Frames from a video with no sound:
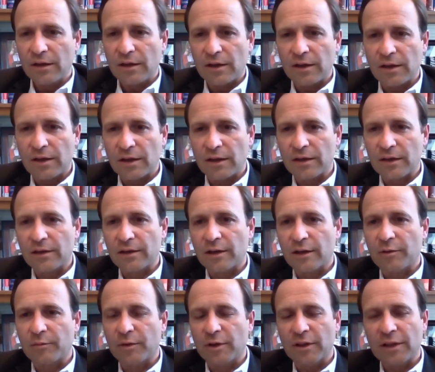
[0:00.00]
And
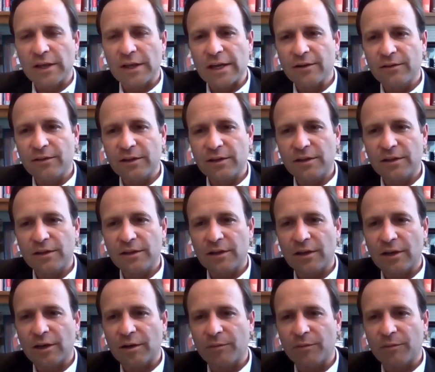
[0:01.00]
a lot of the